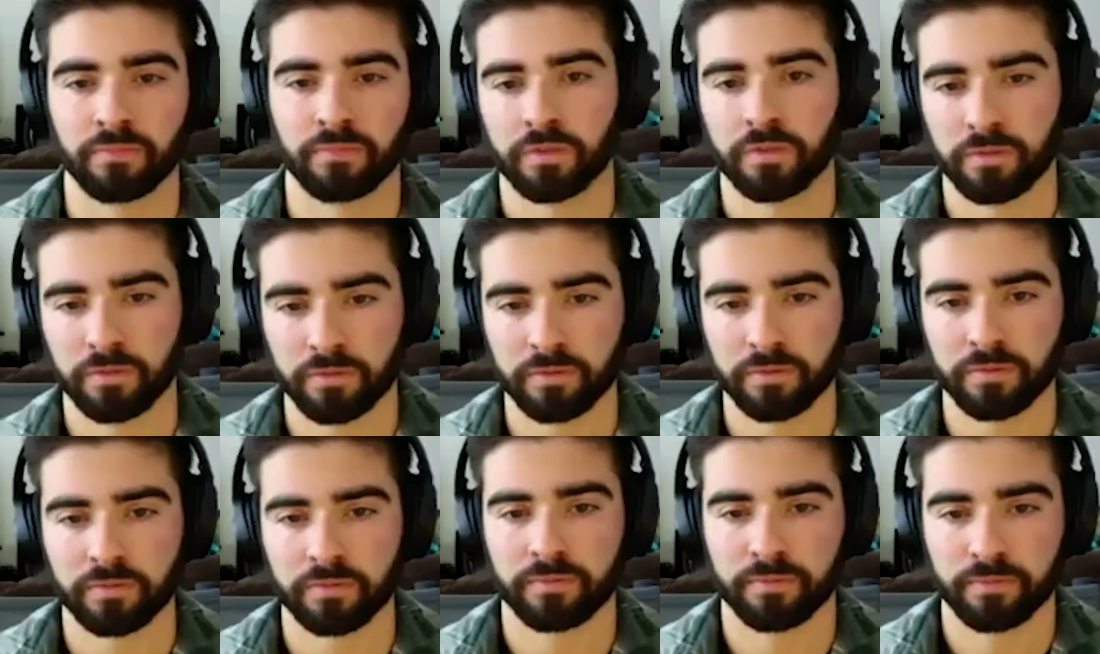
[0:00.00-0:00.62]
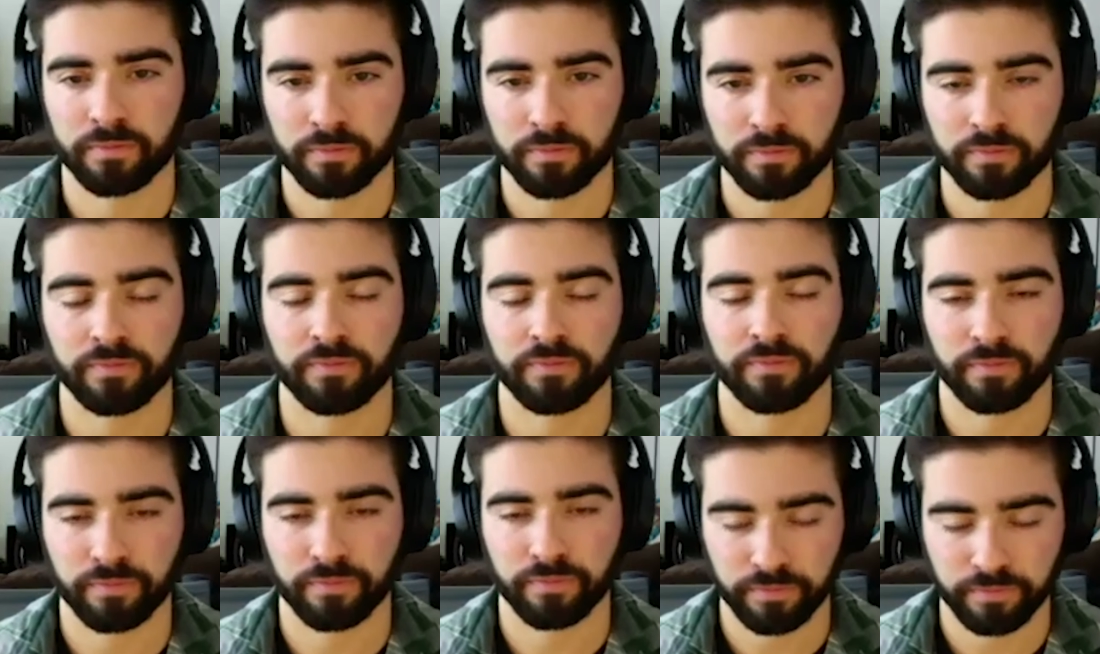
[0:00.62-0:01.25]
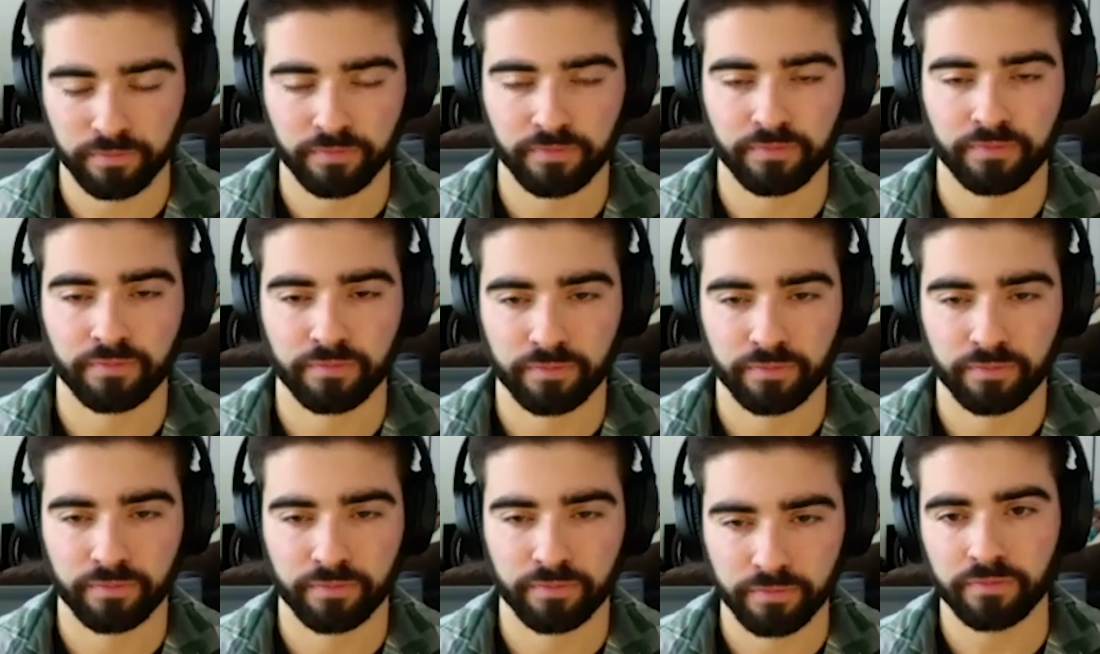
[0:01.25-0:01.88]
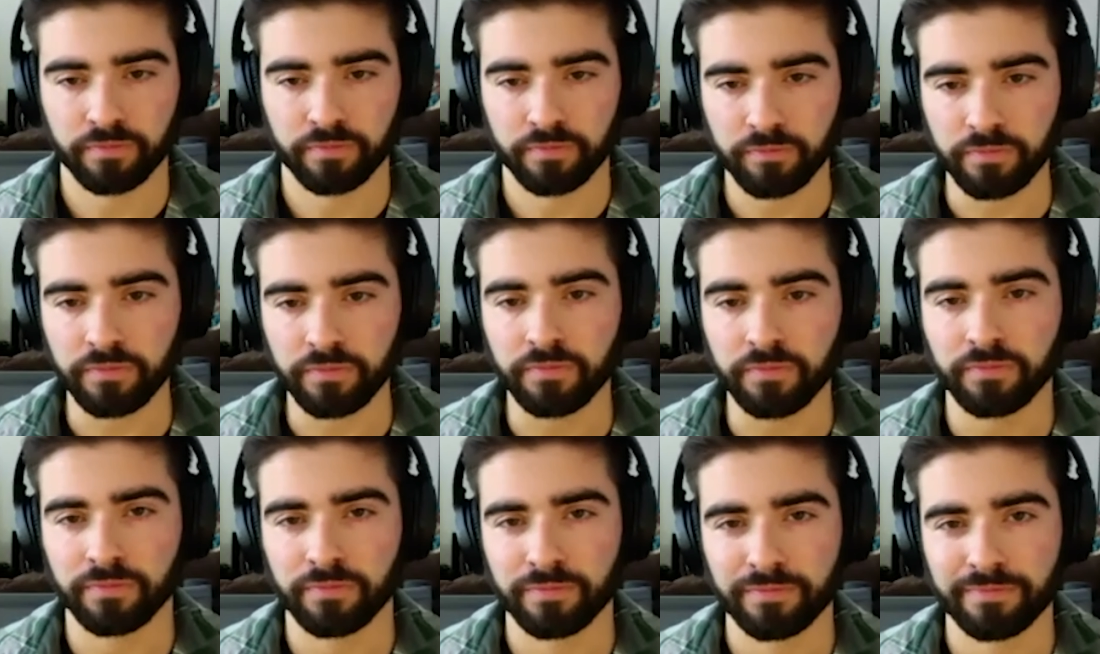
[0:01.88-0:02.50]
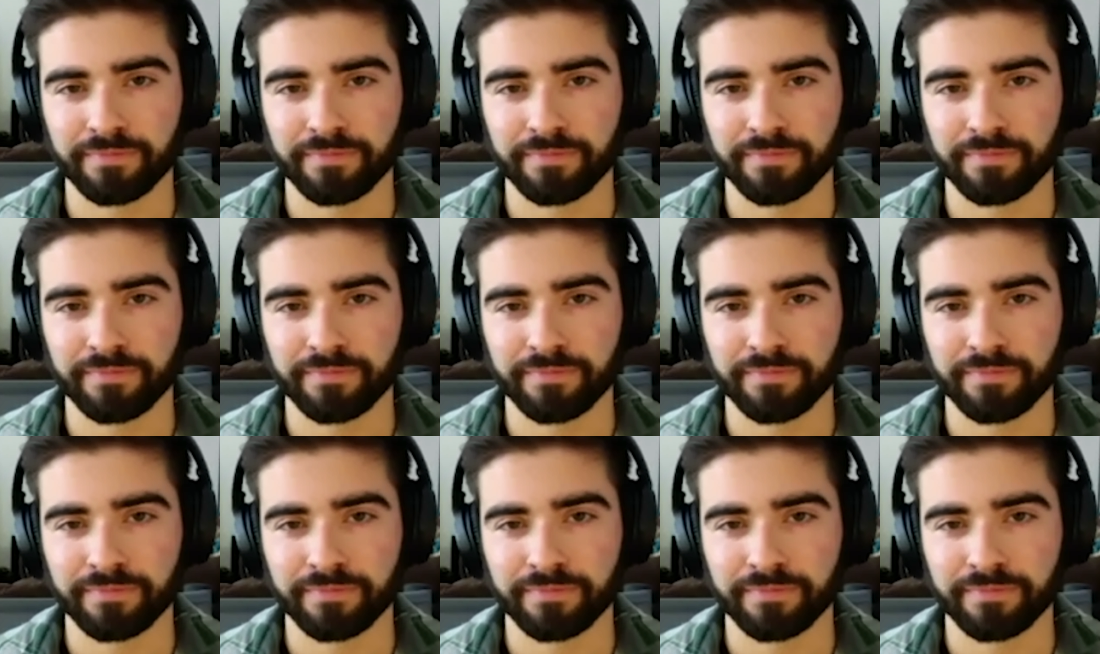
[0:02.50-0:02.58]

when COVID hit. And I was like, actually, funny enough, I